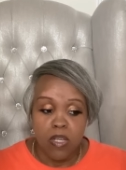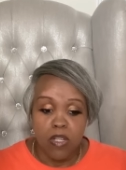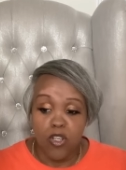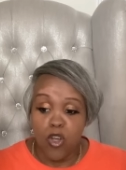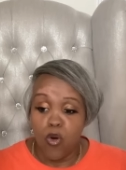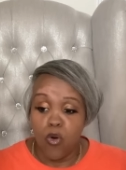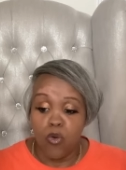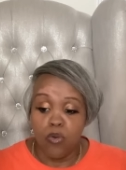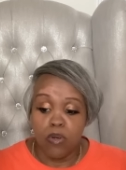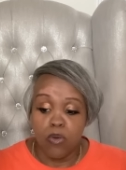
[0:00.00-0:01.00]

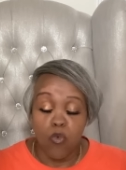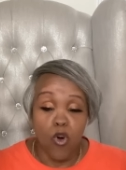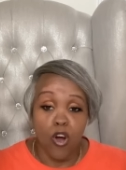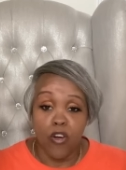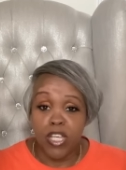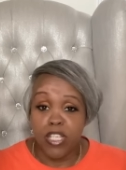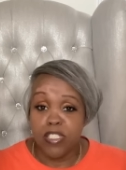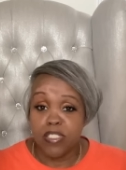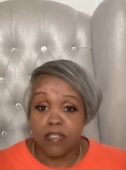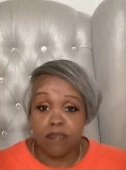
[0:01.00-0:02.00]
no
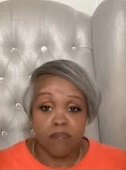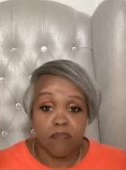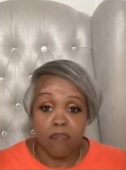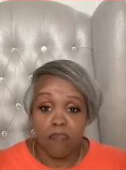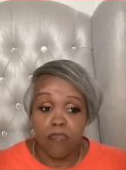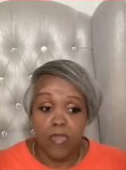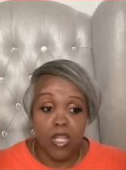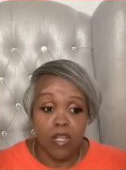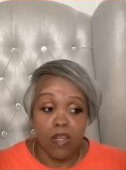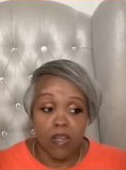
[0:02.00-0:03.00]
worries.
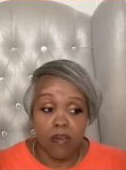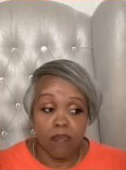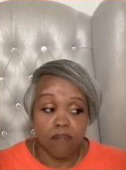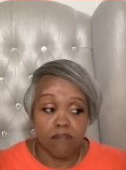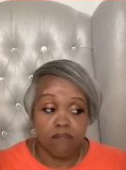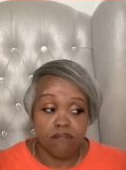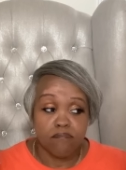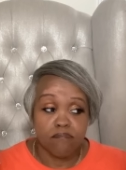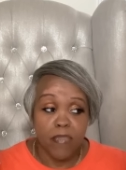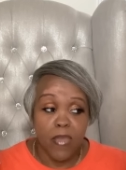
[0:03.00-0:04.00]
And um,
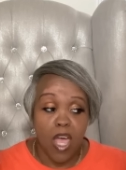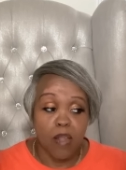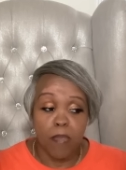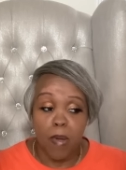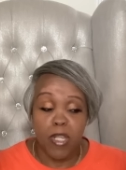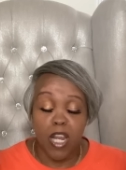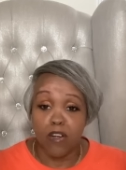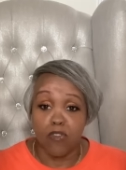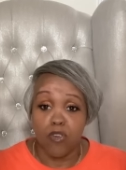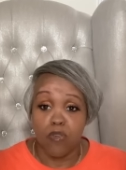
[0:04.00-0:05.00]
I, I mean, I
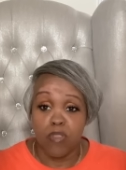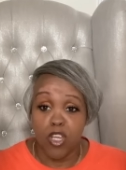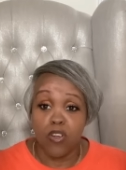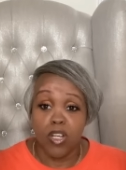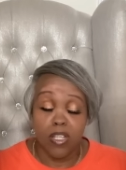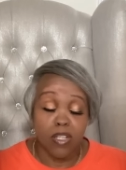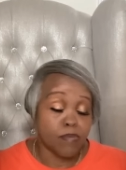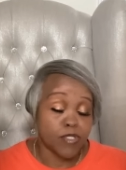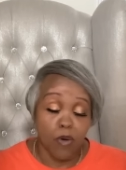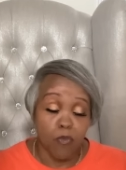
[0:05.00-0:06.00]
don't know. They're gonna end up
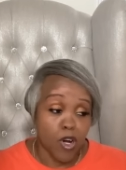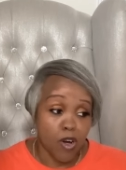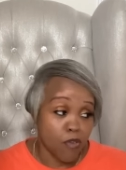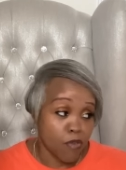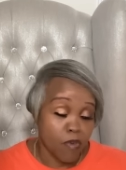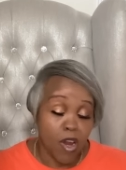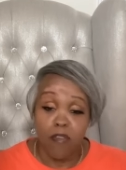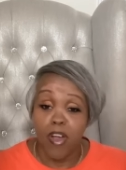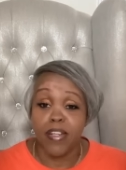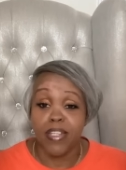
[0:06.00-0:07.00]
somewhere right
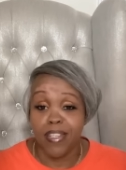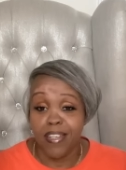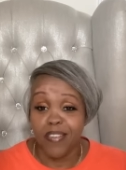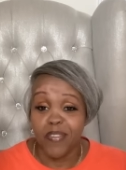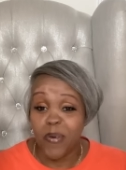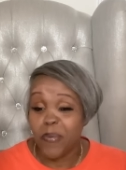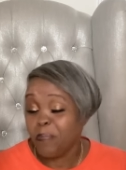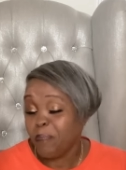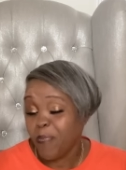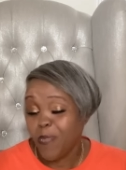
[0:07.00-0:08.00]
around in here, so
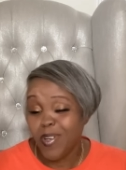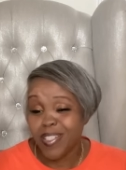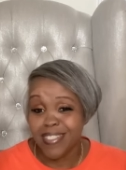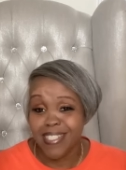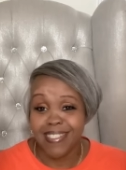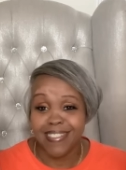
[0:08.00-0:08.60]
we'll see